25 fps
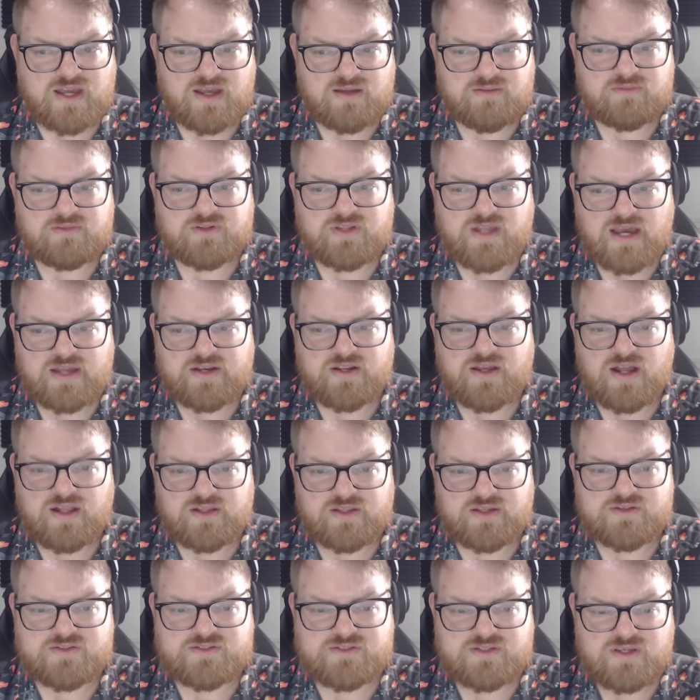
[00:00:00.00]

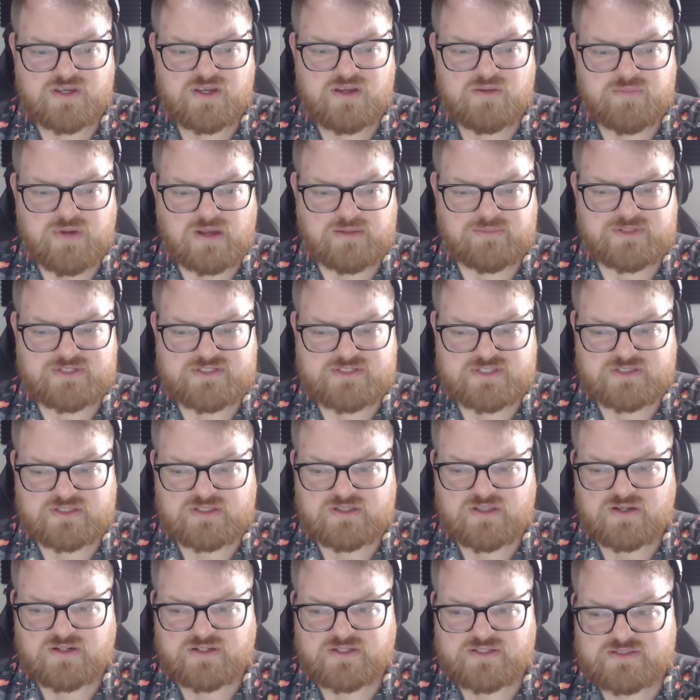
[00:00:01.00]
non-hollows probably sit the
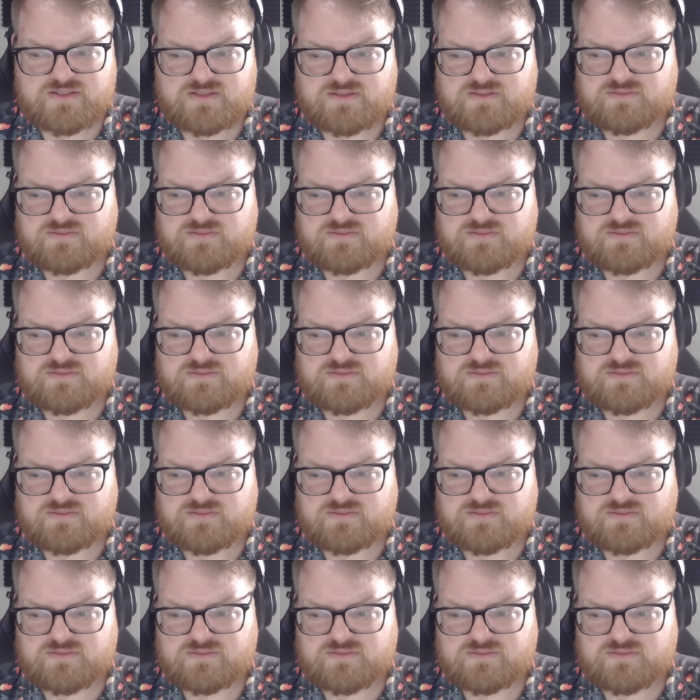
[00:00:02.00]
longest.